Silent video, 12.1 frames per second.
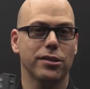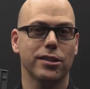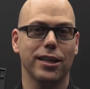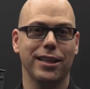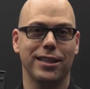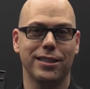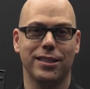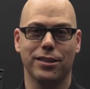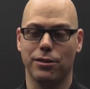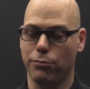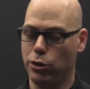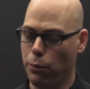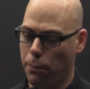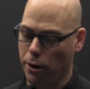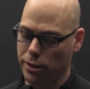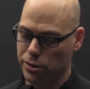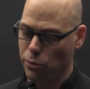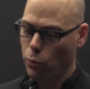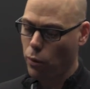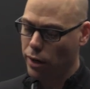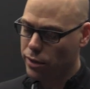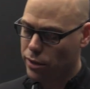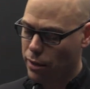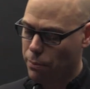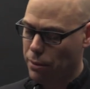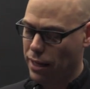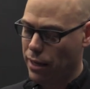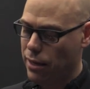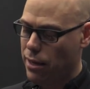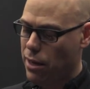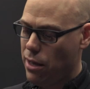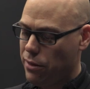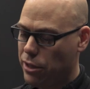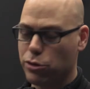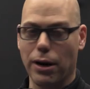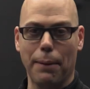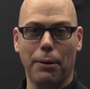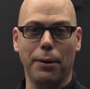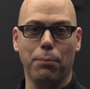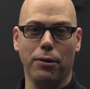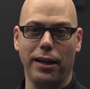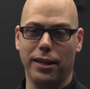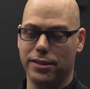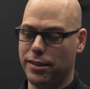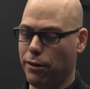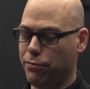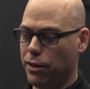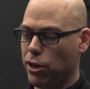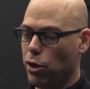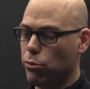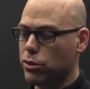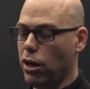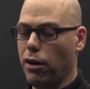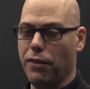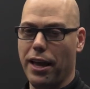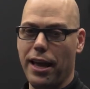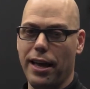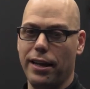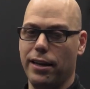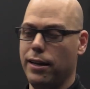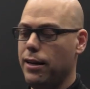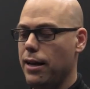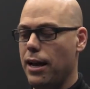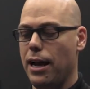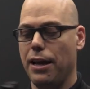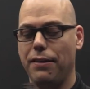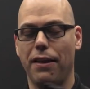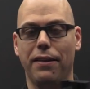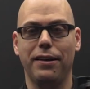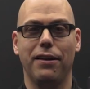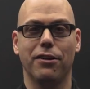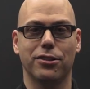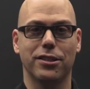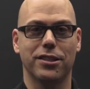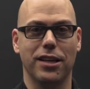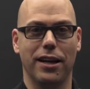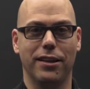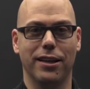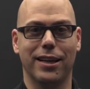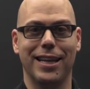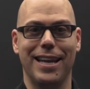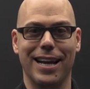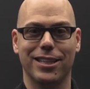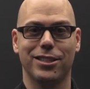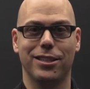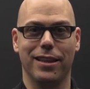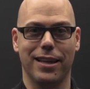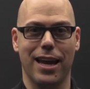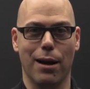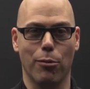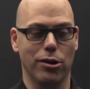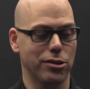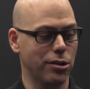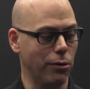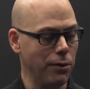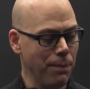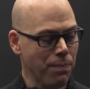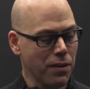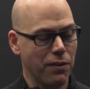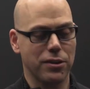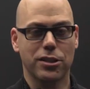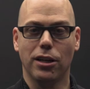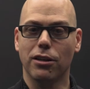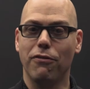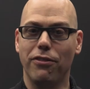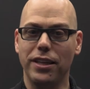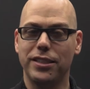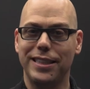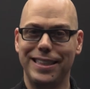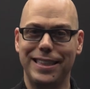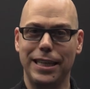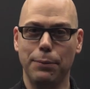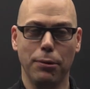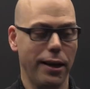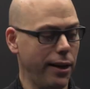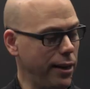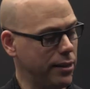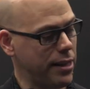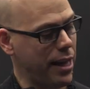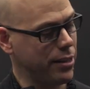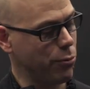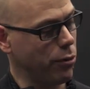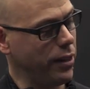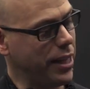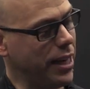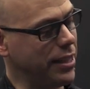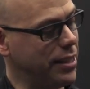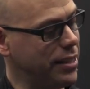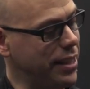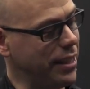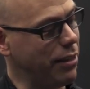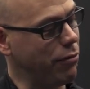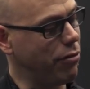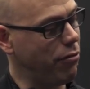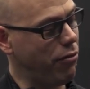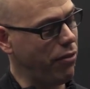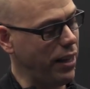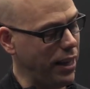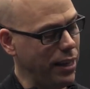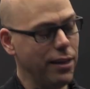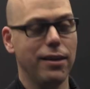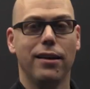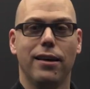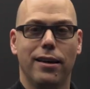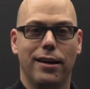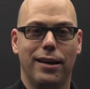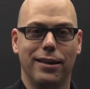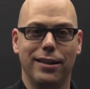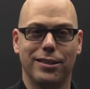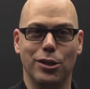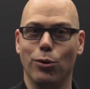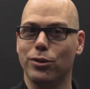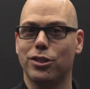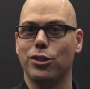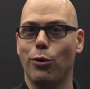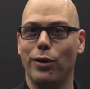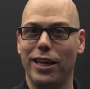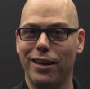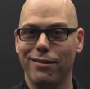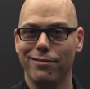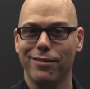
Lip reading: is going to consist of two parts. One is going to be the tripod plate itself that goes on the head, and then there's the side that connects to the camera. So this is called a VCT plate. It has a really kind of distinctive V. It's an old Sony